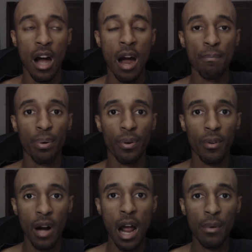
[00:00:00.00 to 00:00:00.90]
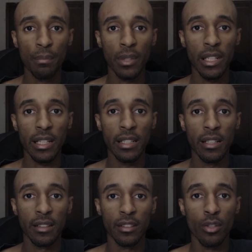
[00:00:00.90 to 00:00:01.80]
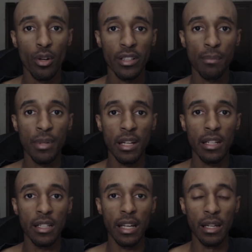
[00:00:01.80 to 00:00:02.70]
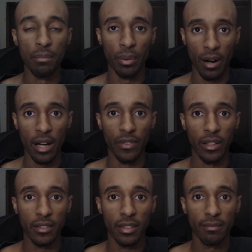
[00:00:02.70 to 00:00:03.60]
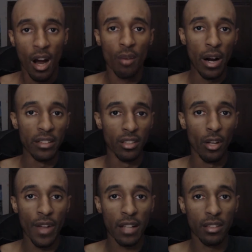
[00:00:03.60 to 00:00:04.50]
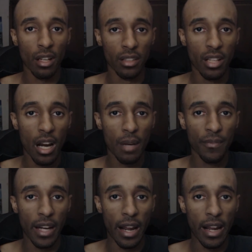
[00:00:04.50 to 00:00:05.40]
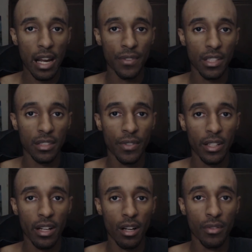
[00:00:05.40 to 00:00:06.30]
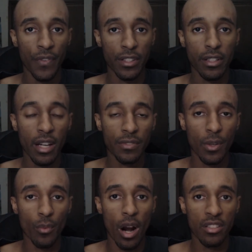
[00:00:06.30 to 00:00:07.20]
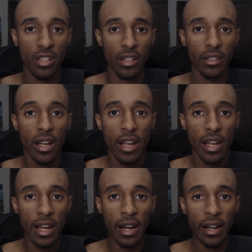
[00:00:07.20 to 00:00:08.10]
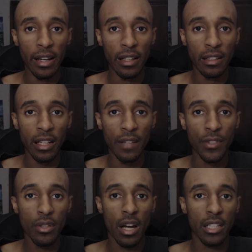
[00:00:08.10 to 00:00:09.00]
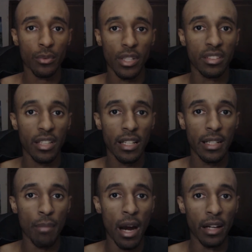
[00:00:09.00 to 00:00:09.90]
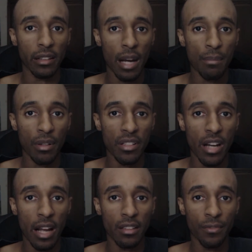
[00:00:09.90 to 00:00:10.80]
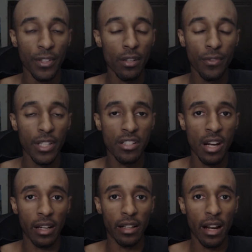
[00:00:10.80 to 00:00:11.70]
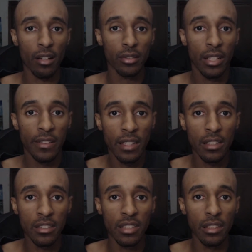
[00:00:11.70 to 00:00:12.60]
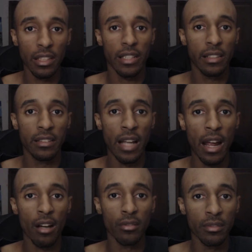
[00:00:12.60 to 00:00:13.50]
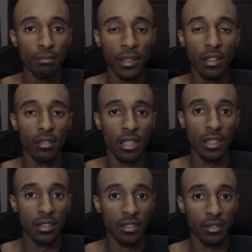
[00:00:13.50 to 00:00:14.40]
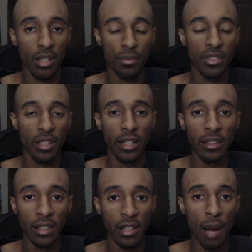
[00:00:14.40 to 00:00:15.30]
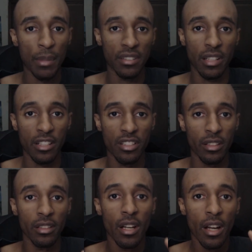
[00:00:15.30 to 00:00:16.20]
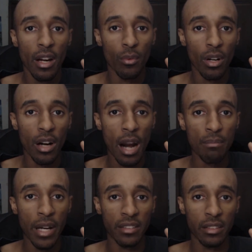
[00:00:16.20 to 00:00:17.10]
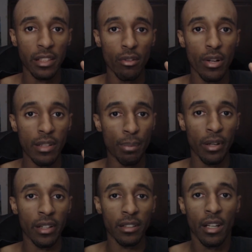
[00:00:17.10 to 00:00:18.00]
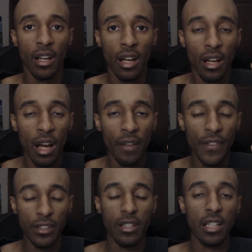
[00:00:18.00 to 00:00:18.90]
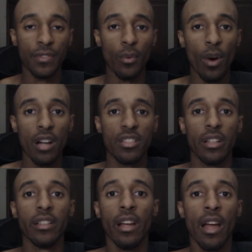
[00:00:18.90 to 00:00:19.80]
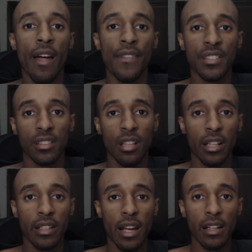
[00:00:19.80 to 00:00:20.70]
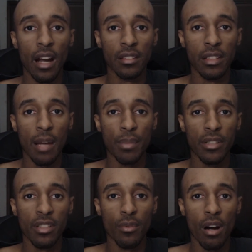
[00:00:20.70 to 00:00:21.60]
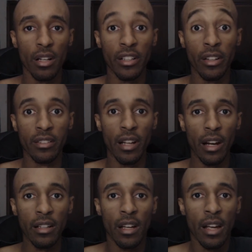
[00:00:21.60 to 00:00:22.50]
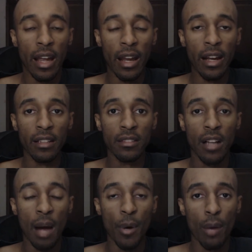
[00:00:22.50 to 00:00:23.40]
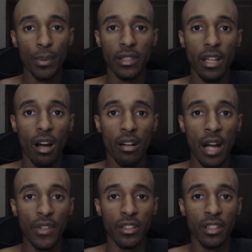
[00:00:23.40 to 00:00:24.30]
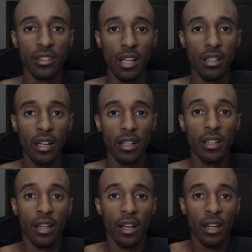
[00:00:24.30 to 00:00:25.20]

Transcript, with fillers: I'm probably going to be in private. Alright, so that's all the time that I have for this video. Thank you guys for watching. And if you guys want to see my LBRY channel, feel free to check it out. There's the link down below in the description in the comment section where I'm basically going to put it. Thank you guys for watching. This is Sonic Chaos, and I bid you all a good day. And I'm hoping y'all have a good Saturday.